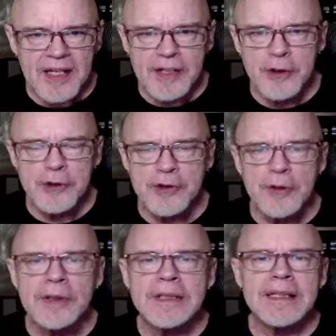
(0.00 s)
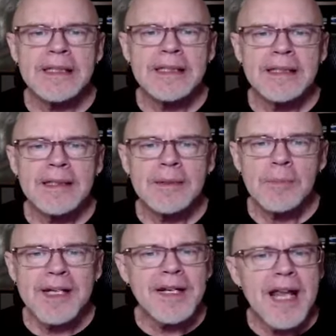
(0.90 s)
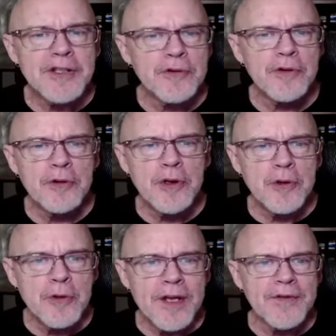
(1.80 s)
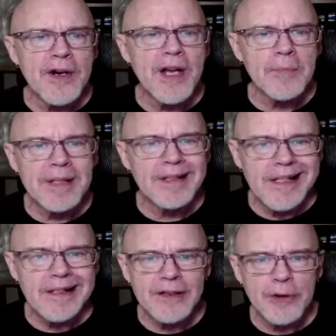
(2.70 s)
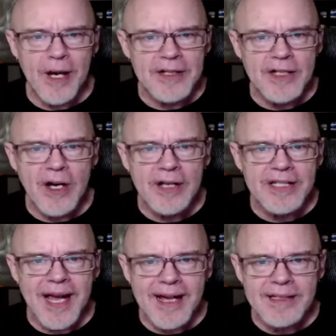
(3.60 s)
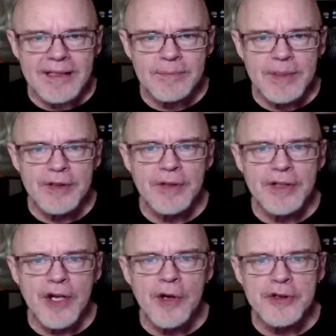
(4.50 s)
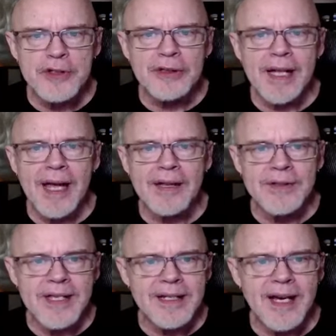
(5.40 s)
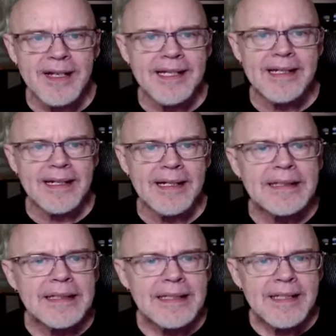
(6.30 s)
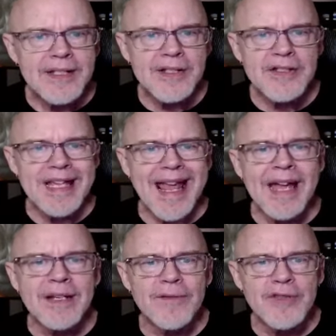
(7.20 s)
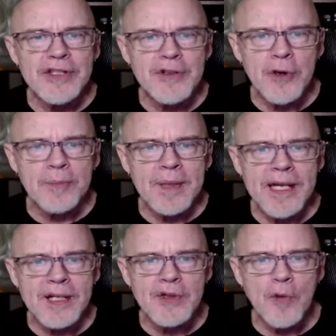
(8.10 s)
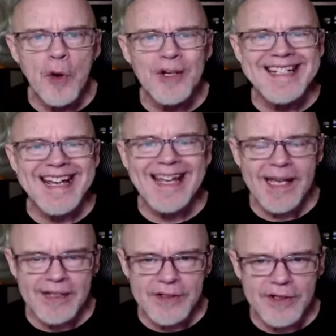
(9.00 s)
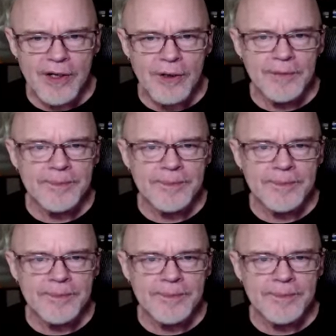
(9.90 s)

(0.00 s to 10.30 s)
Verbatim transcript: unusual. But Nezeru knew that there had been little direct contact between the coastal lands and Nakkiga since the end of the Storm King's War decades ago.